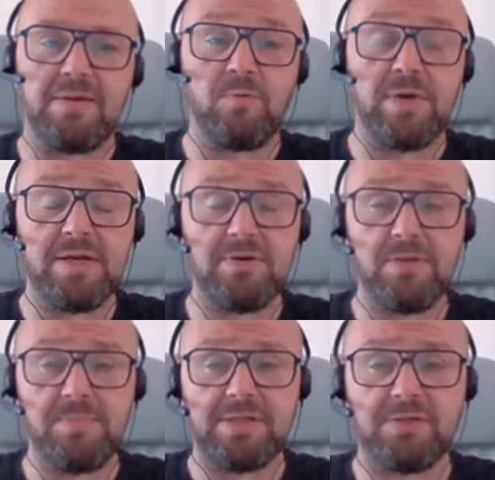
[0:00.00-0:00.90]
what I
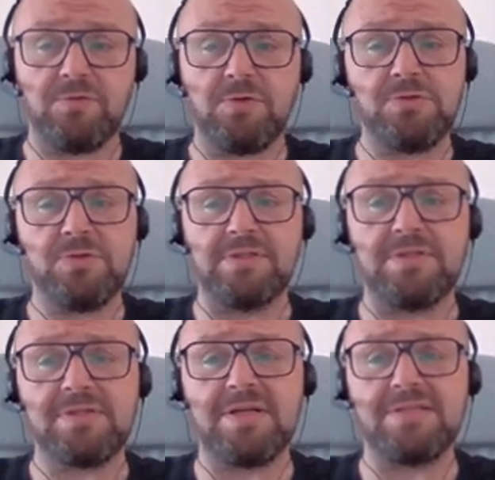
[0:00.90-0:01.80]
recommend, of course, you can
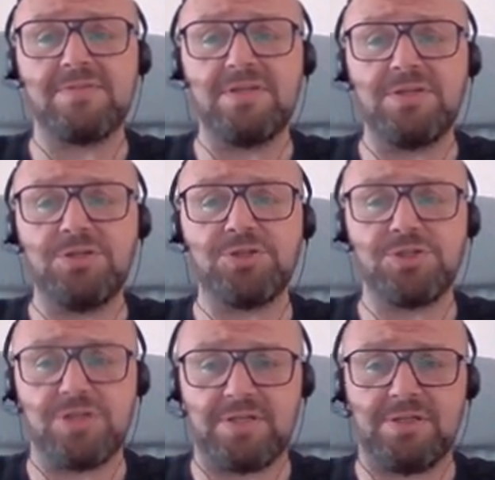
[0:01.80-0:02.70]
discuss each
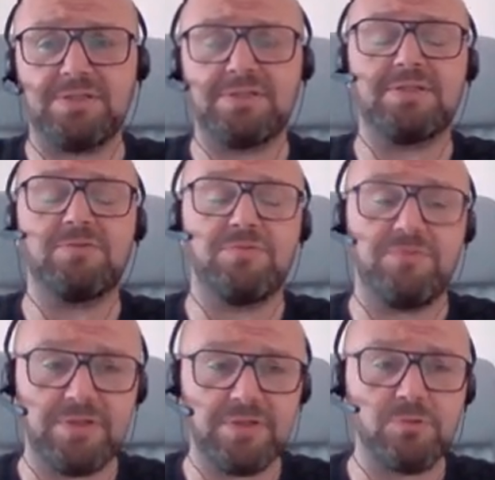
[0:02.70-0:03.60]
channel
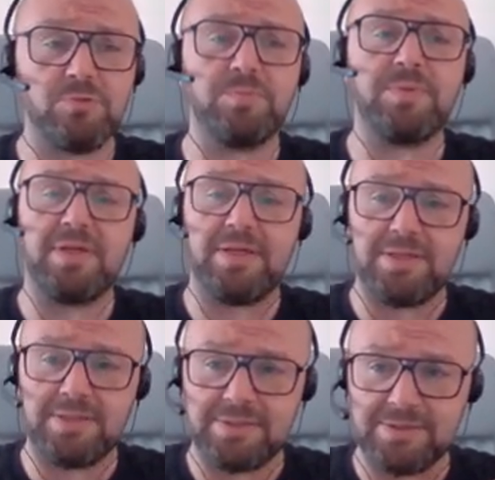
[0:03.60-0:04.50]
within the group
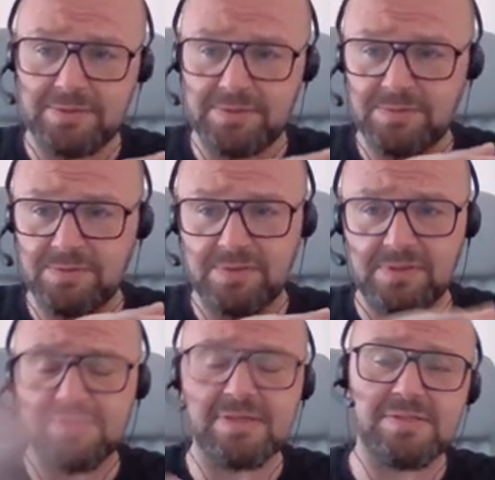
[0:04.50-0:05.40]
and
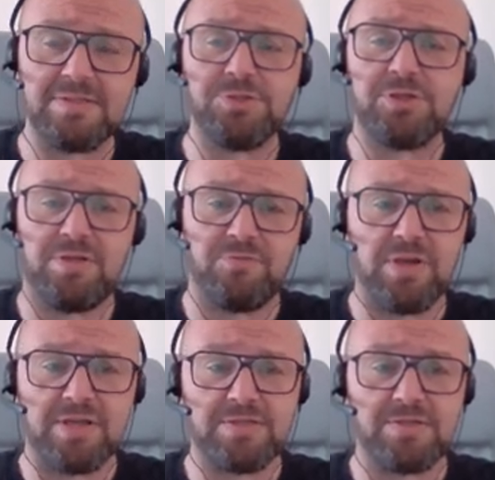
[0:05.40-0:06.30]
discuss each and every
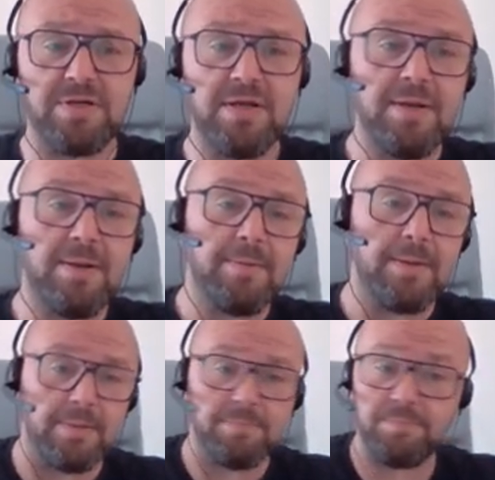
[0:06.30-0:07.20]
answer.
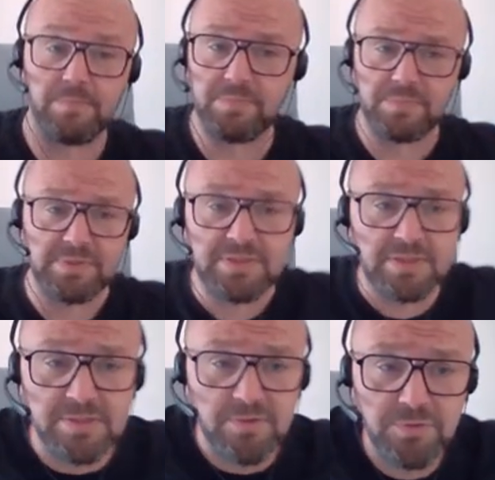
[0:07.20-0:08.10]
Uh,
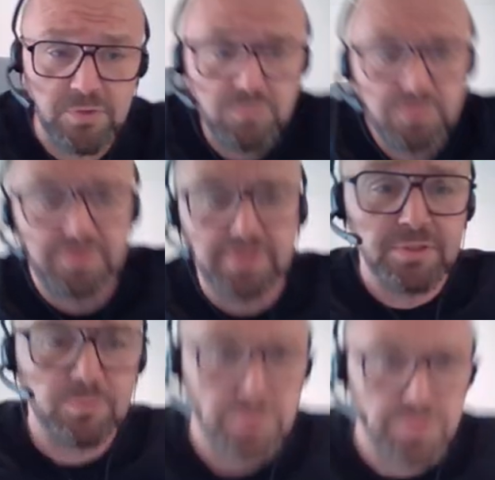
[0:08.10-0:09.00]
there's nothing wrong with it.
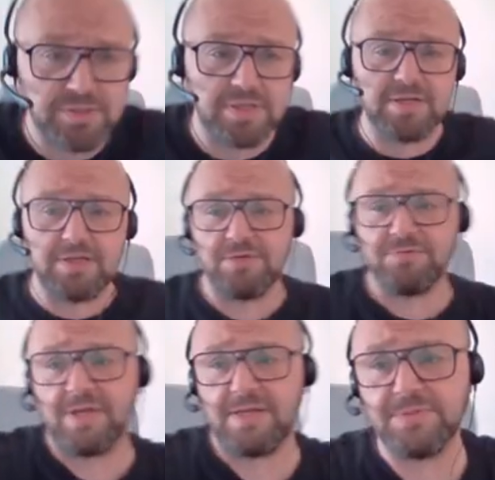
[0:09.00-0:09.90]
It will just take a lot
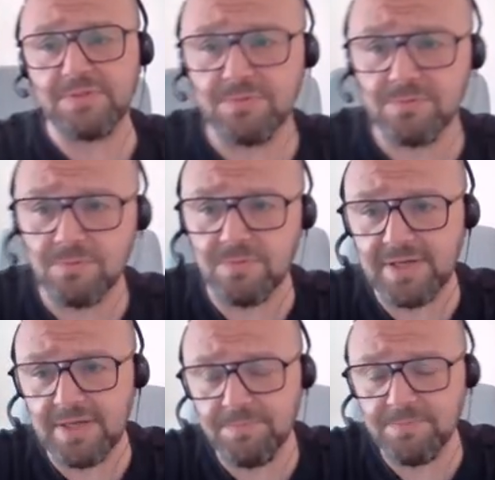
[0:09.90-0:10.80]
of time. So what I